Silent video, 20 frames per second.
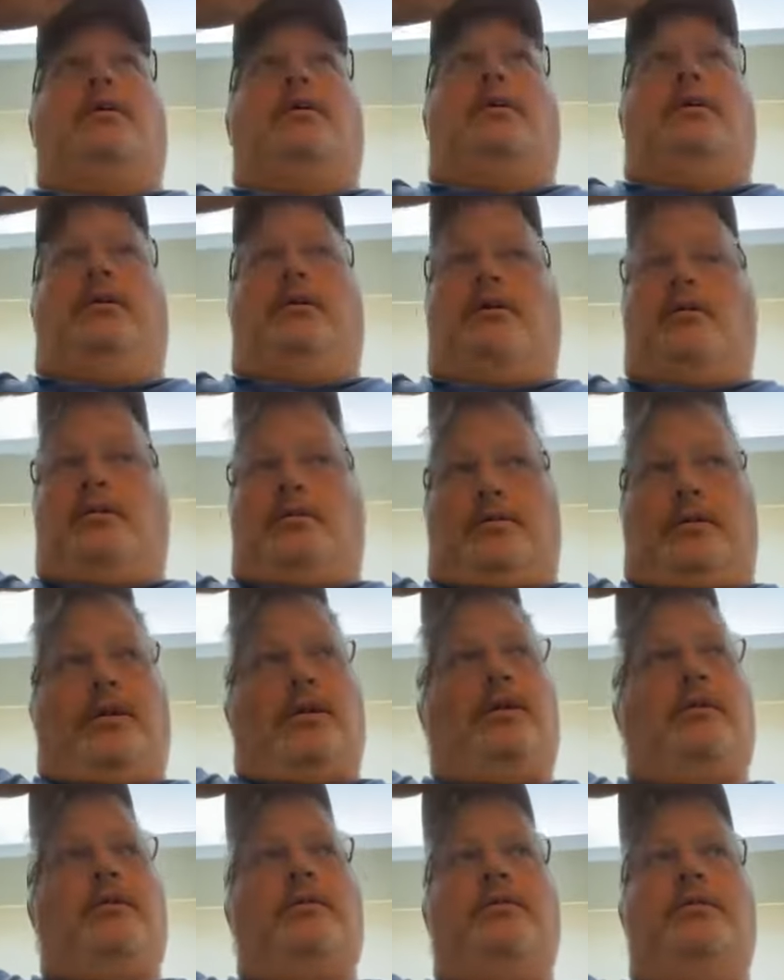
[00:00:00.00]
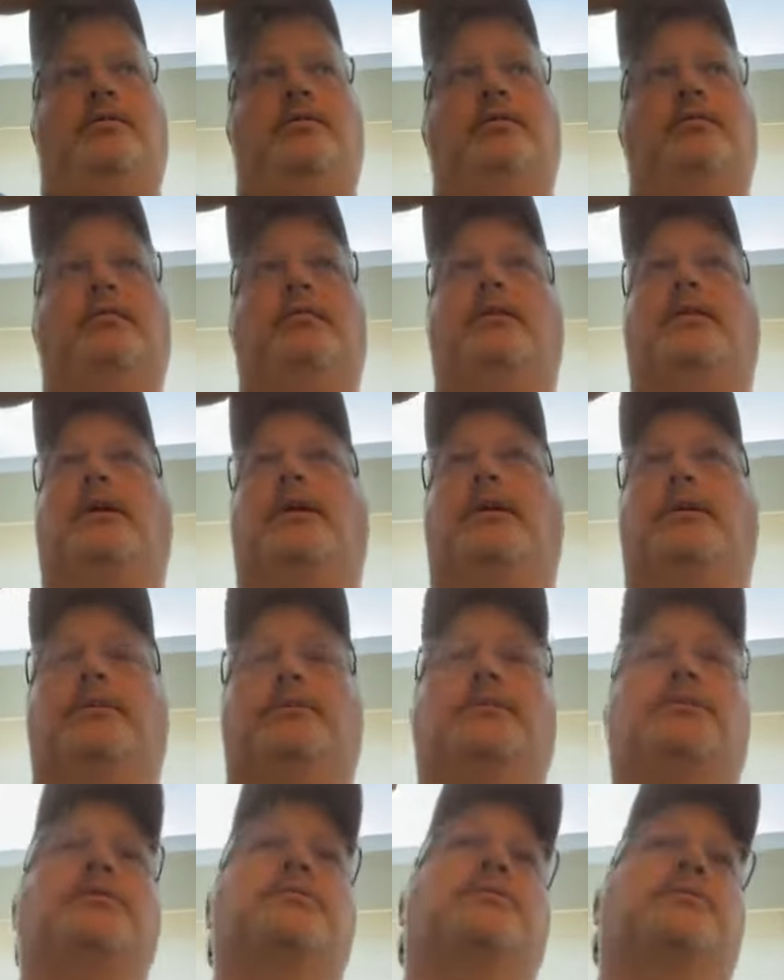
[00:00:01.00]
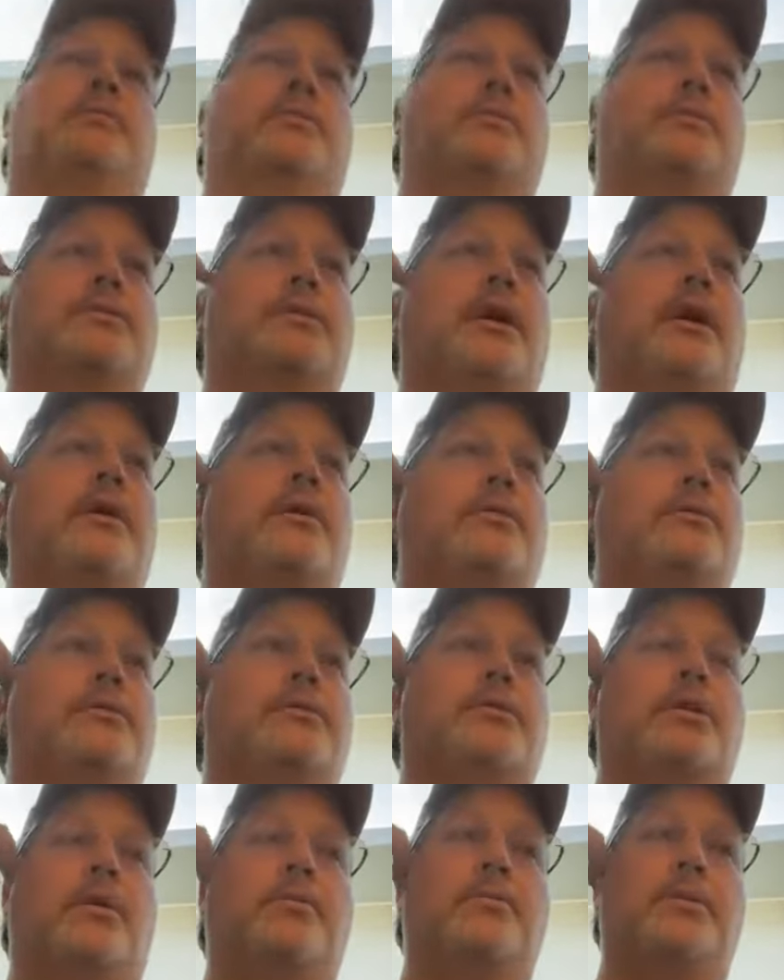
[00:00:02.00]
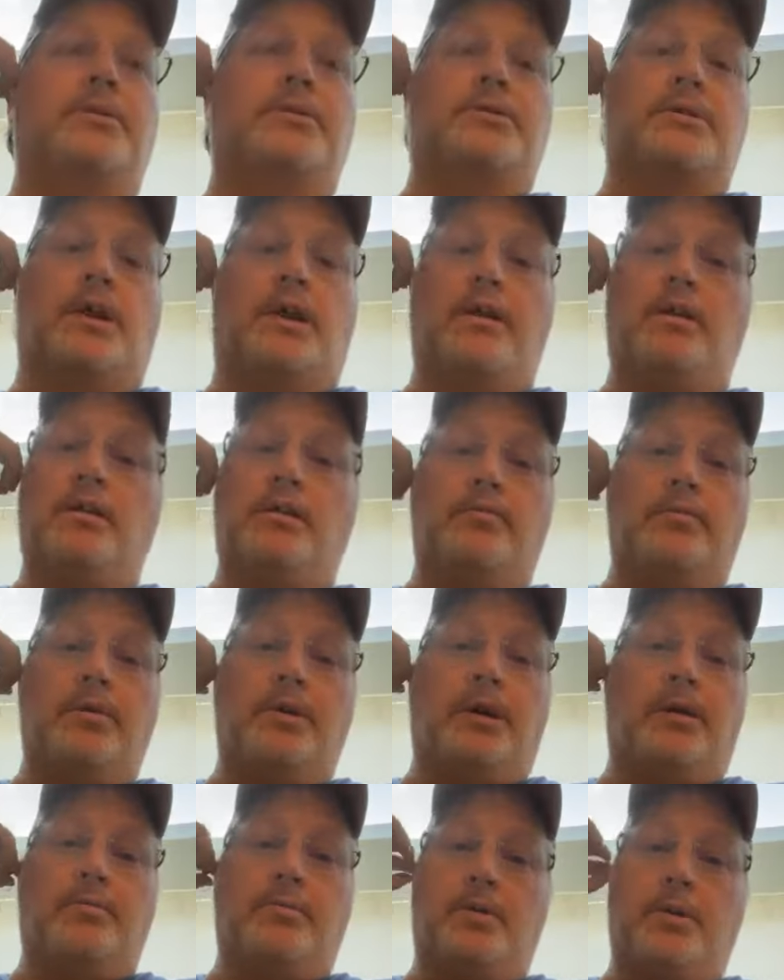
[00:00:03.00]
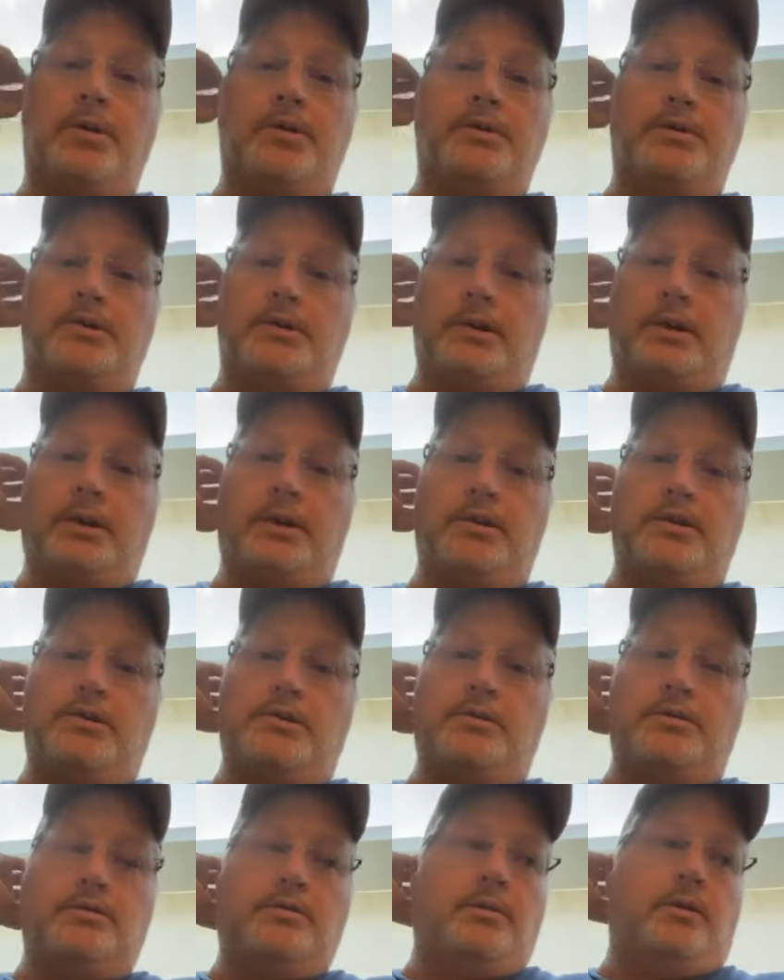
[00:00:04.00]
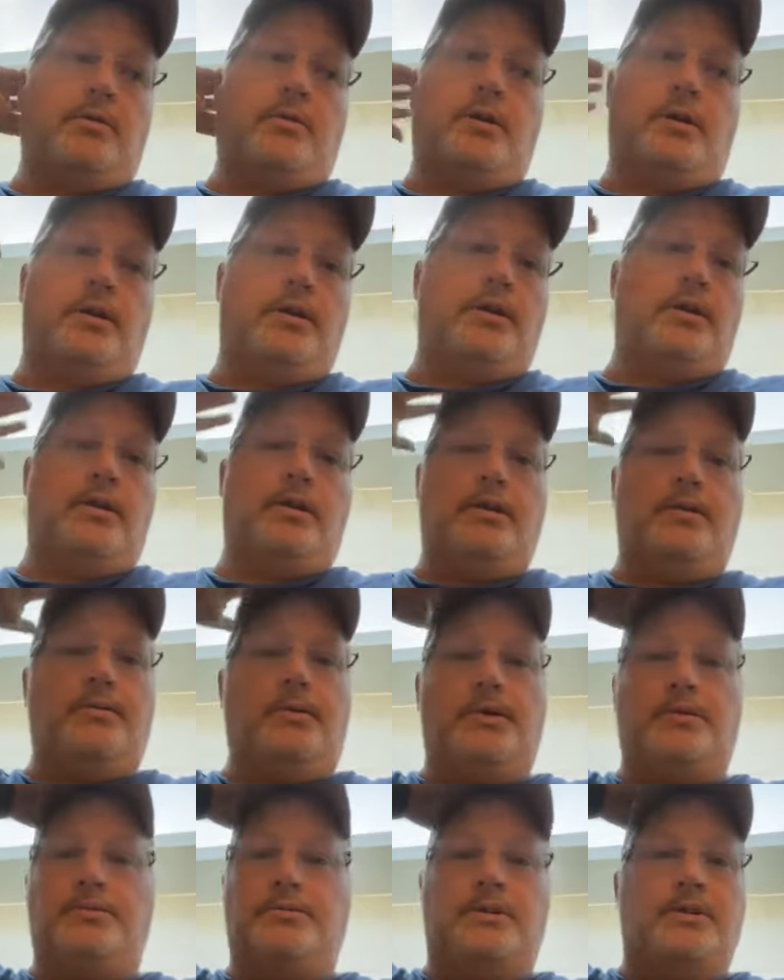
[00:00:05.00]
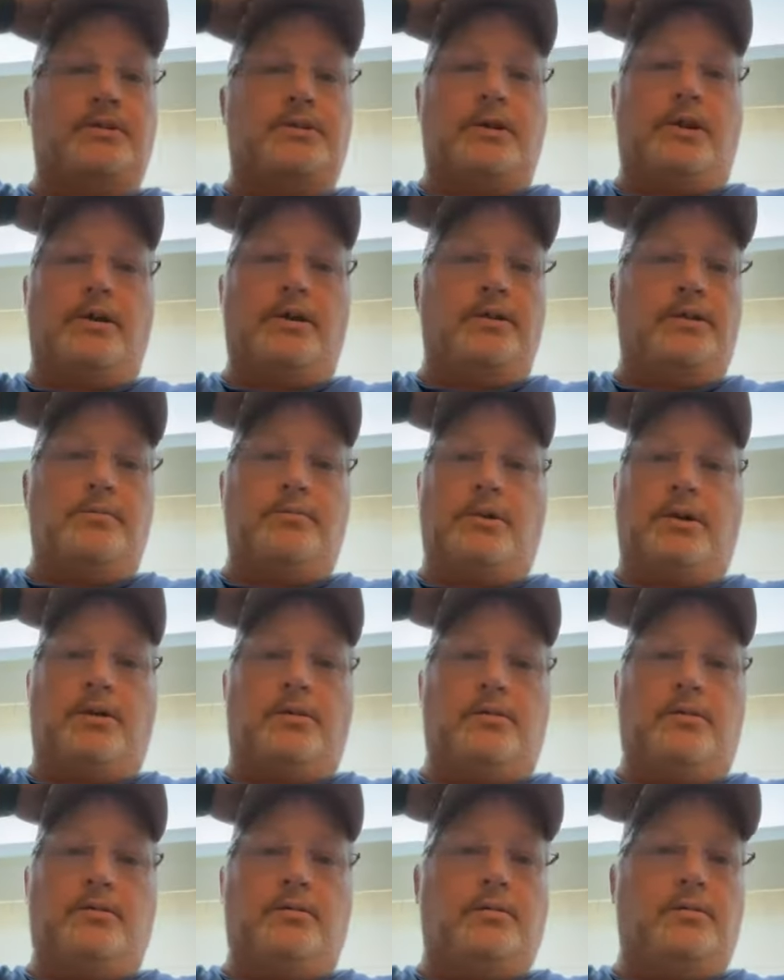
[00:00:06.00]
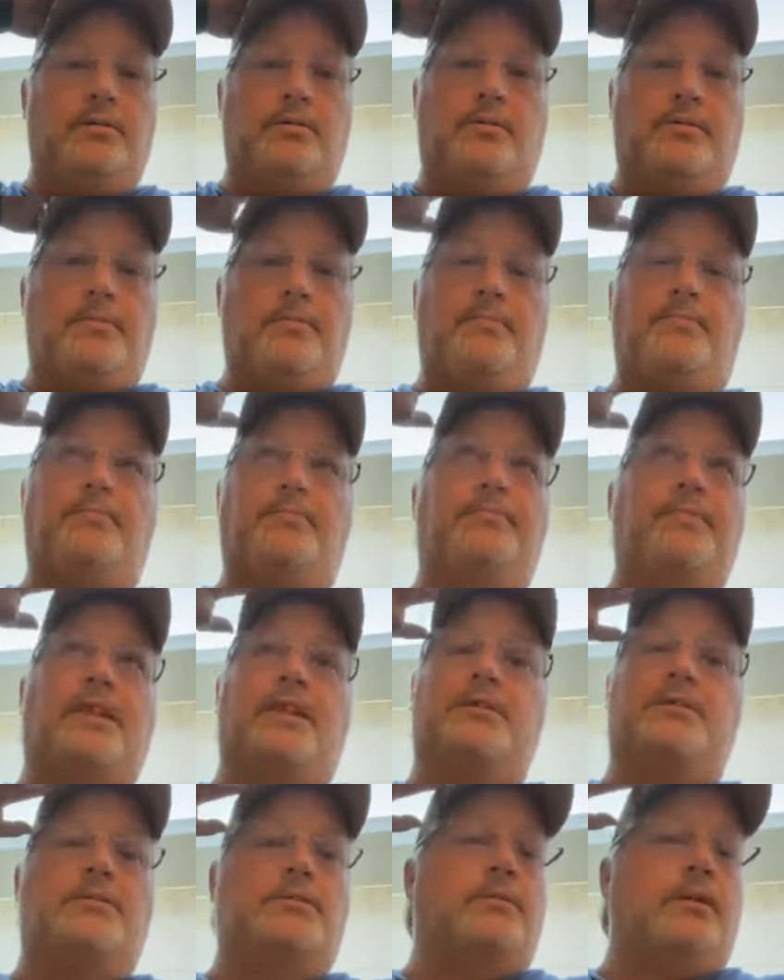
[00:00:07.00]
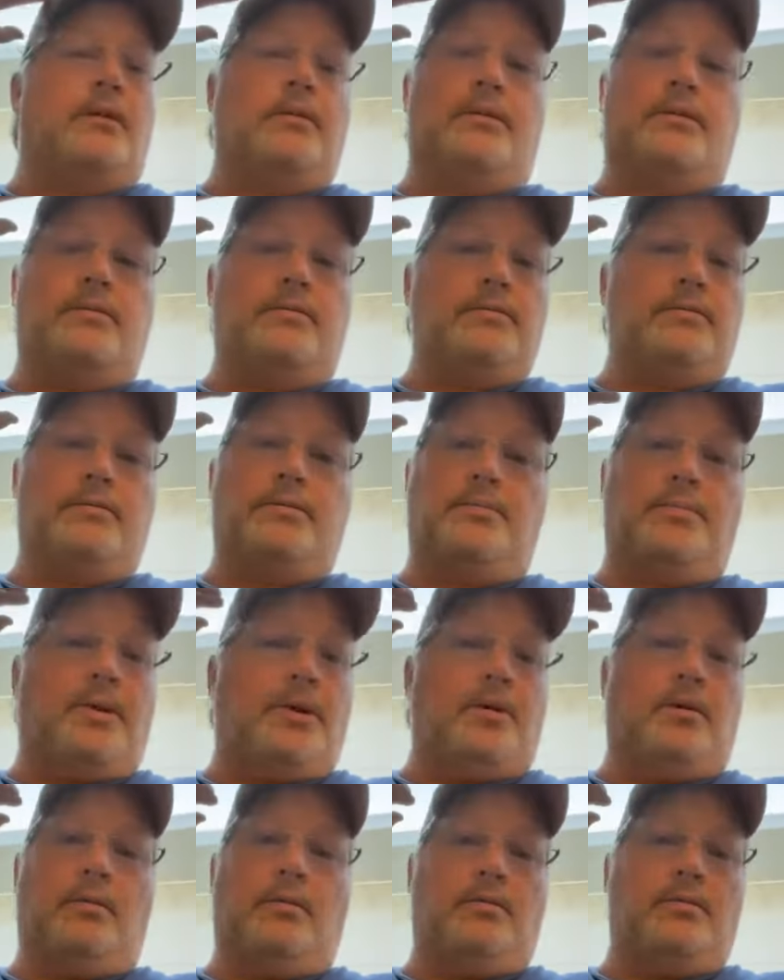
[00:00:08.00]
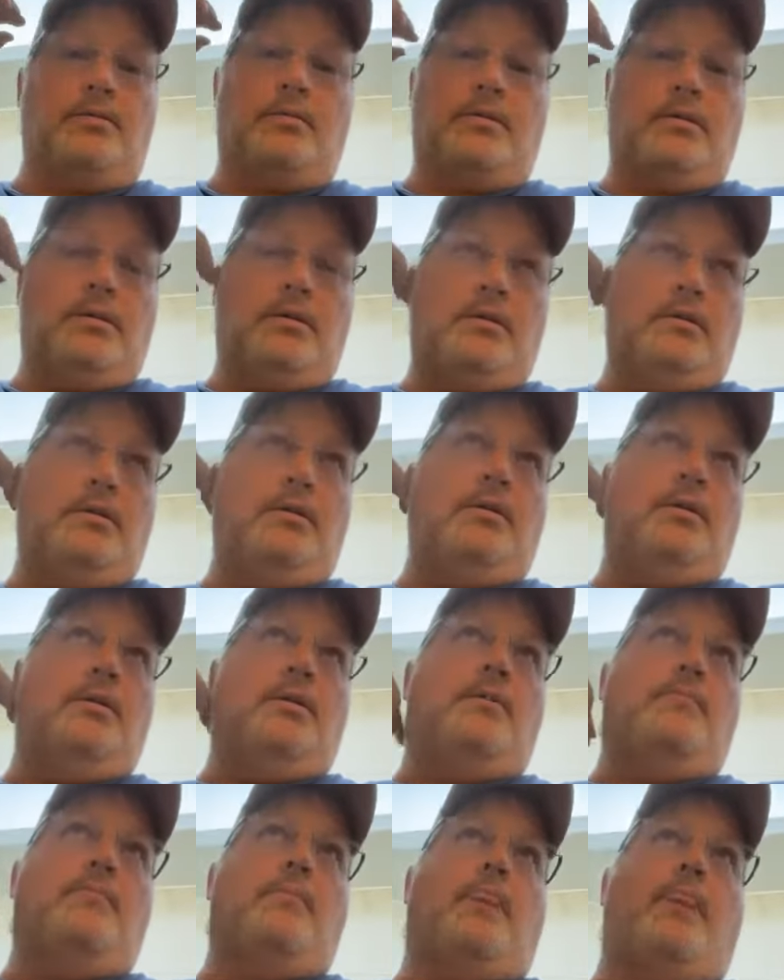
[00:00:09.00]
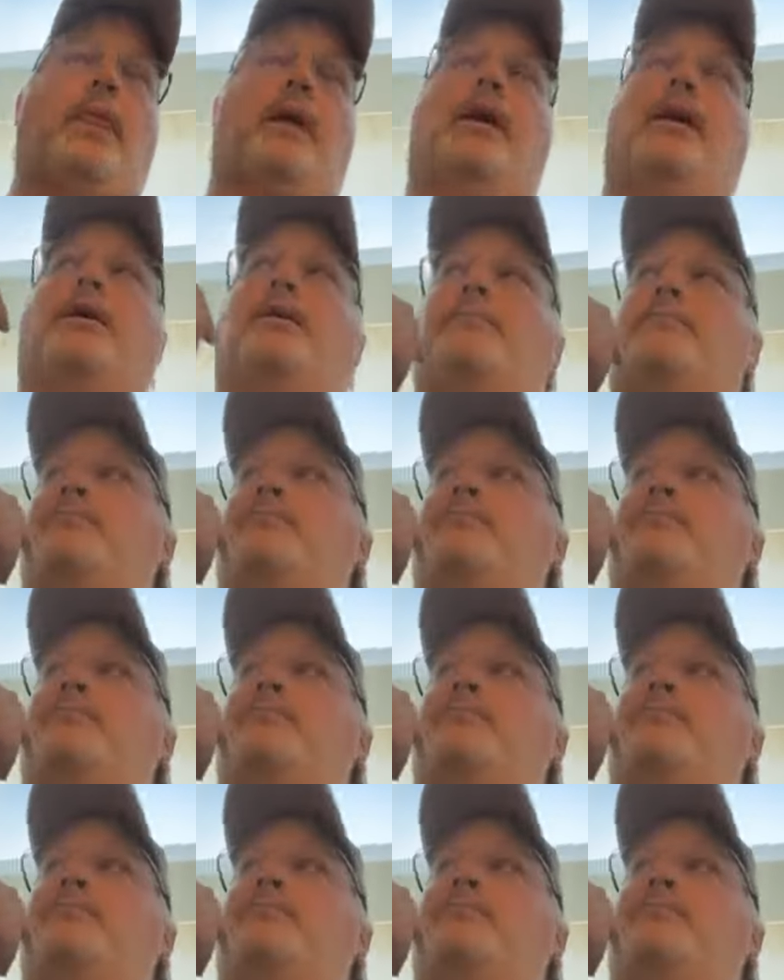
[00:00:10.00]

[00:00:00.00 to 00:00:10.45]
Uh, it, just the scale, the scope and scale of the operation against targeted individuals is stunning to behold. Stunning to behold. Um,